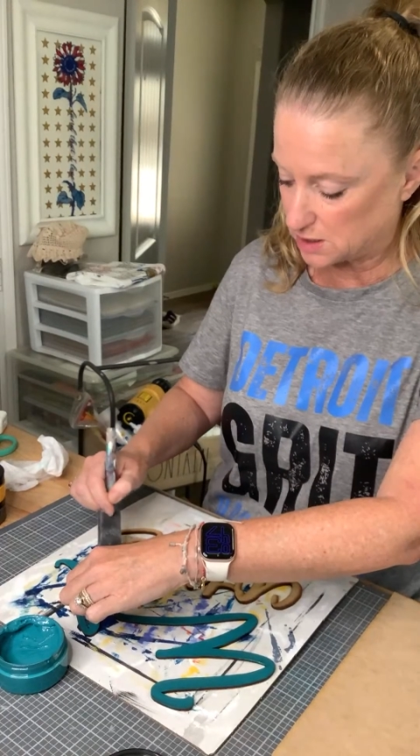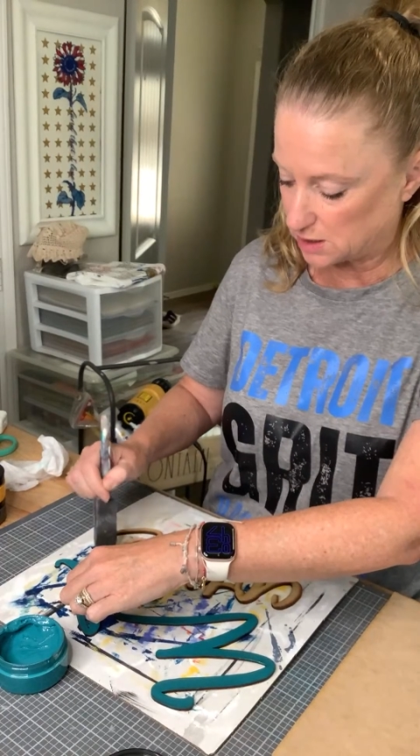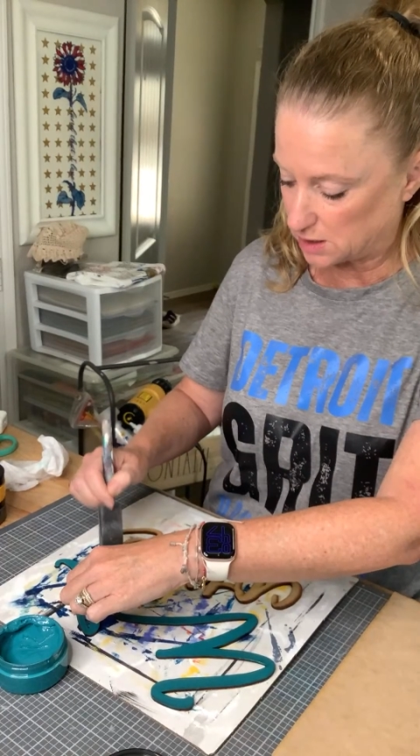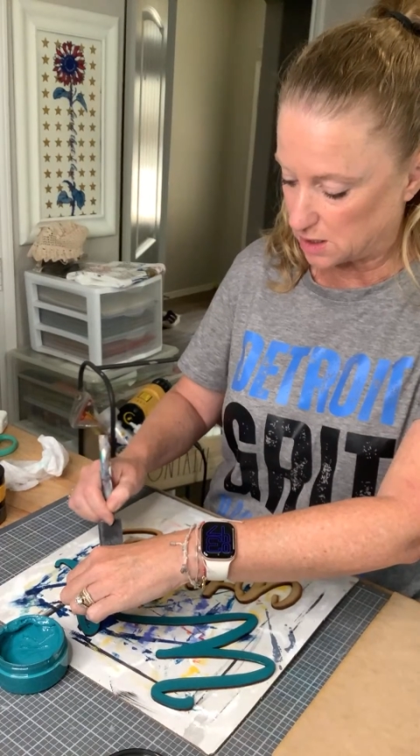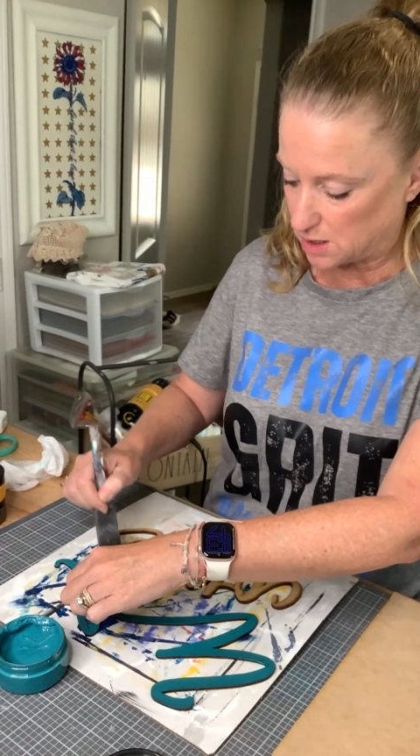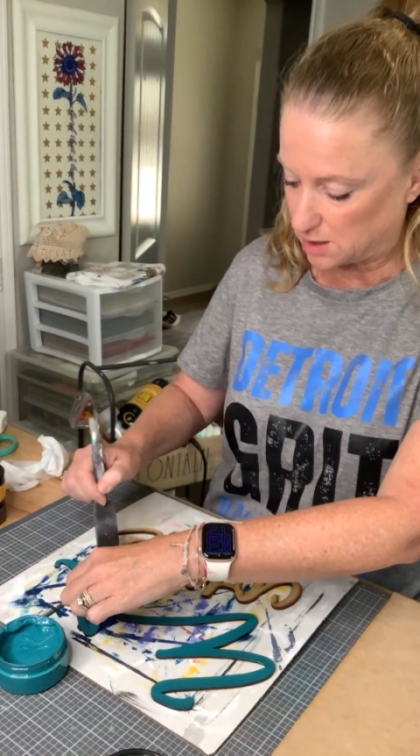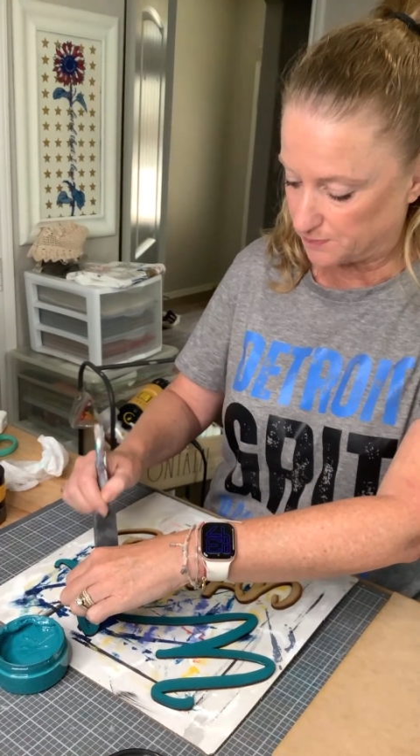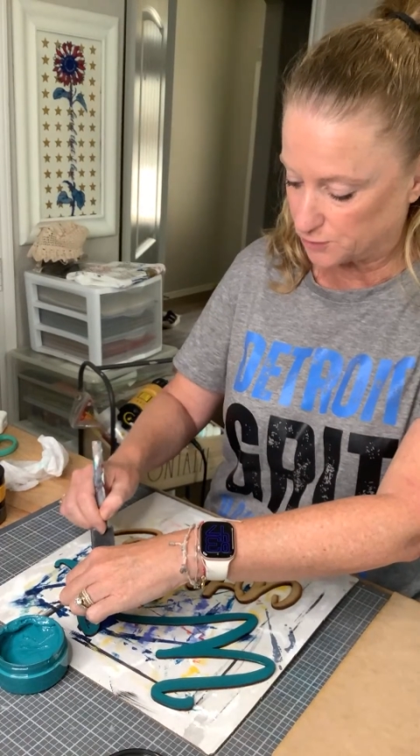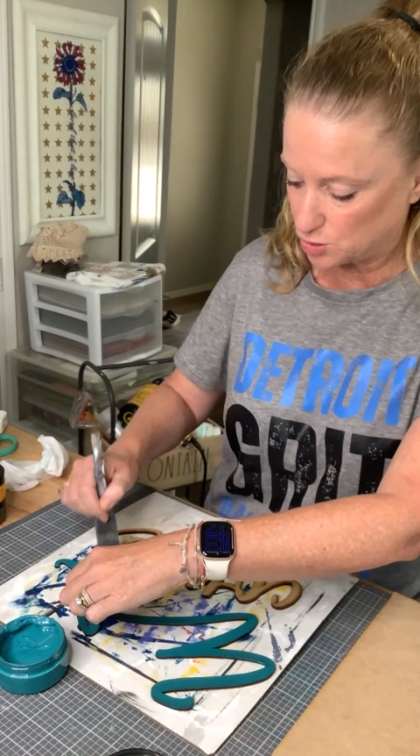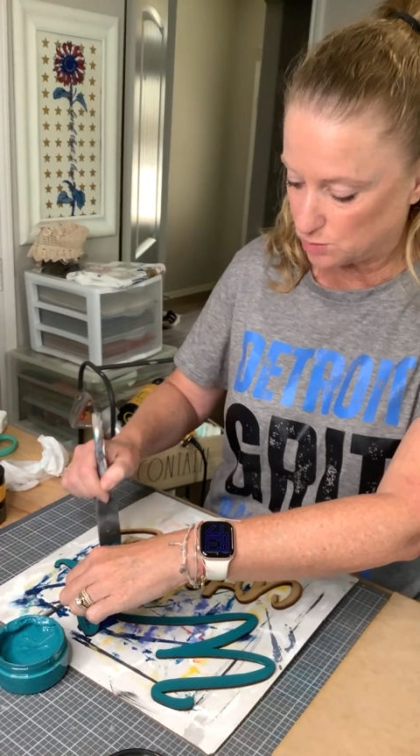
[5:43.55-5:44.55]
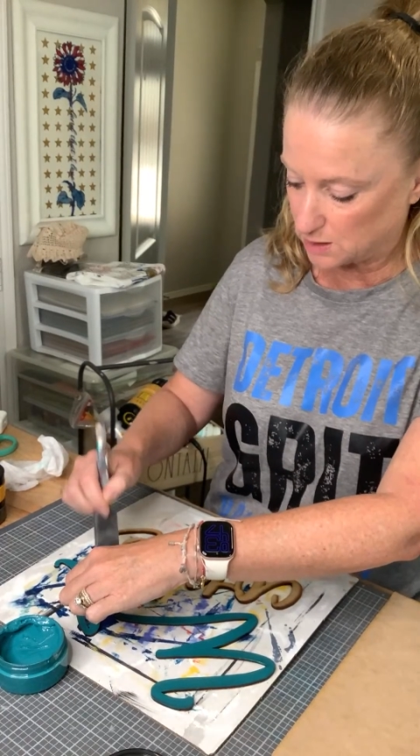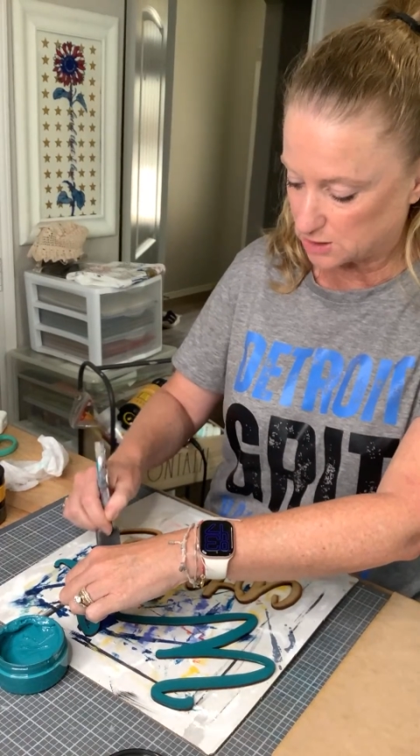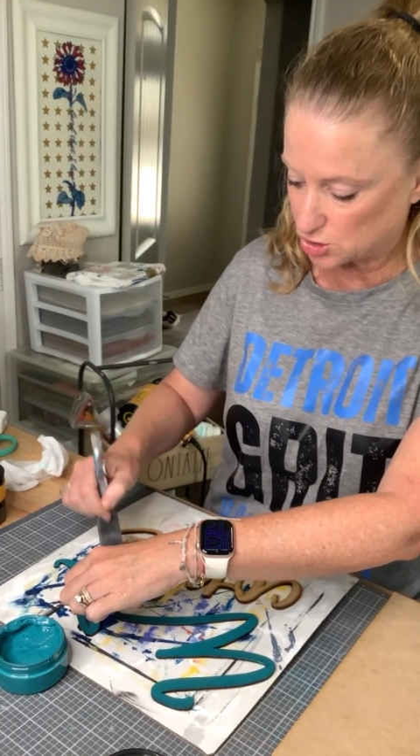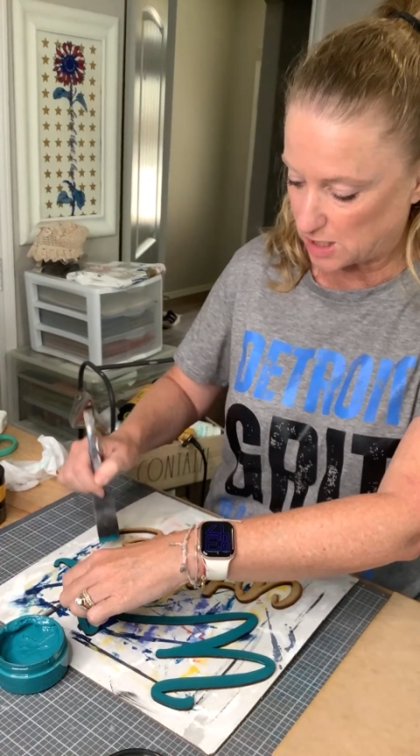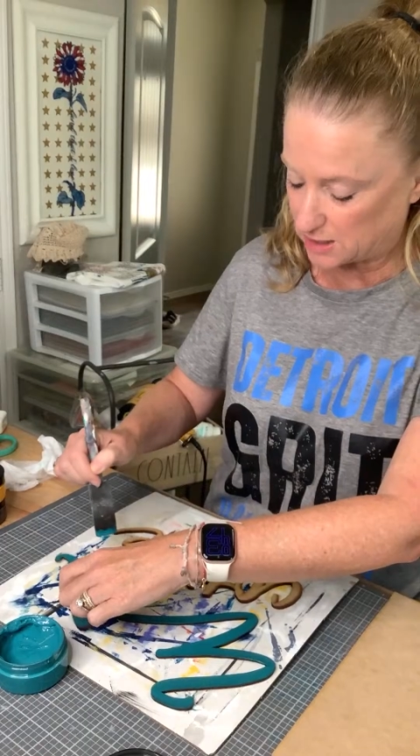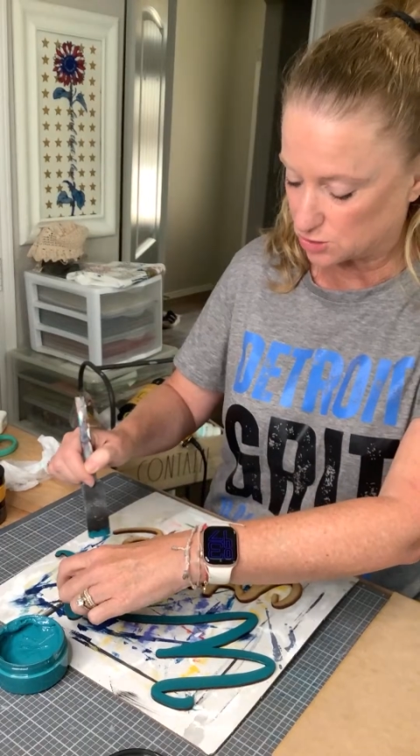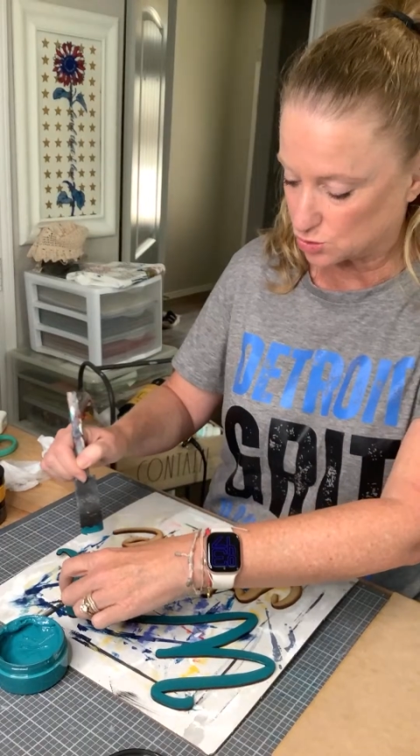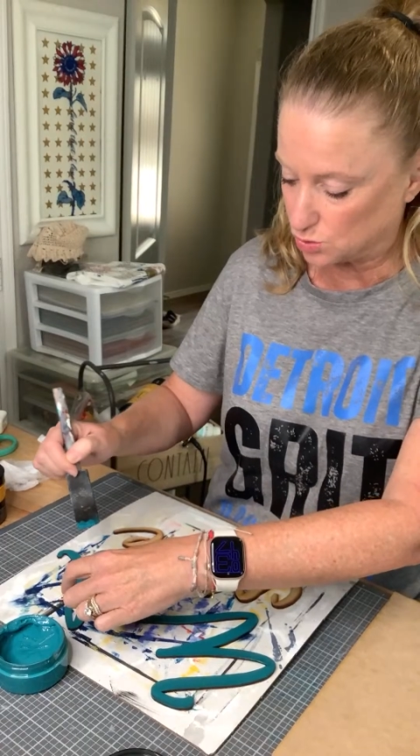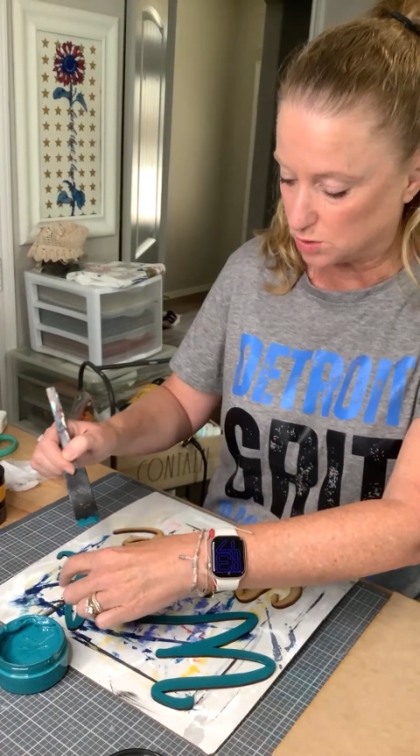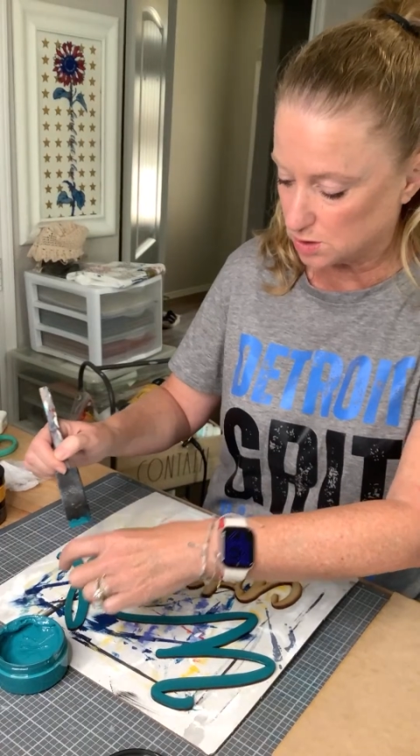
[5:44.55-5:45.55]
it too much at
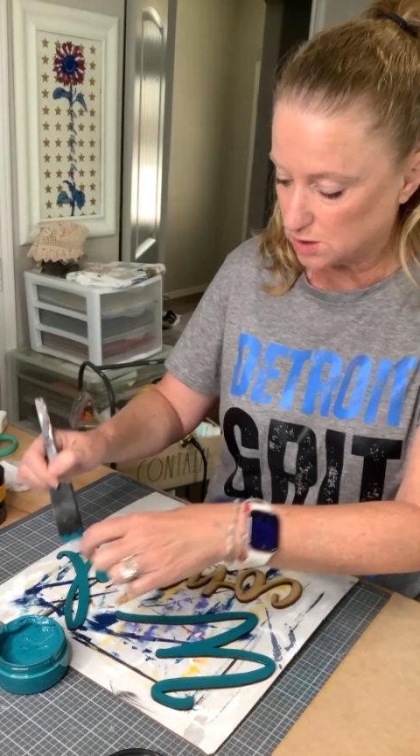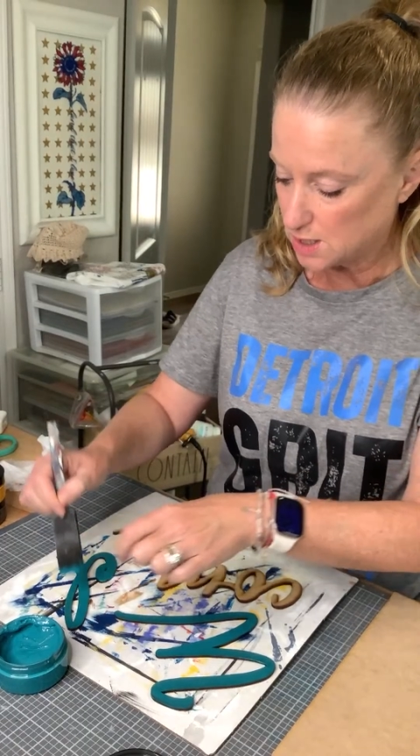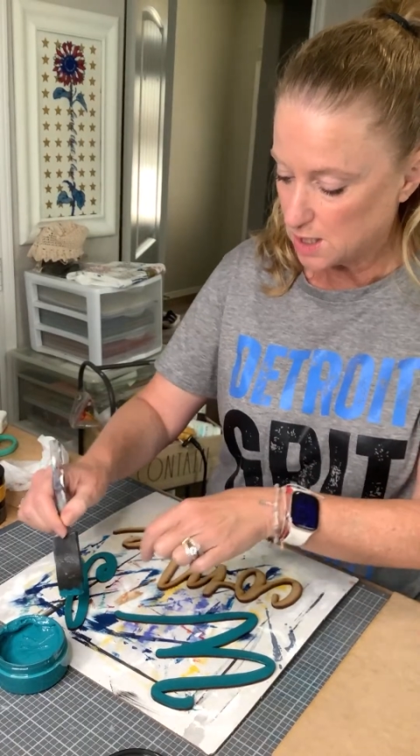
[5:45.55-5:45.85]
school.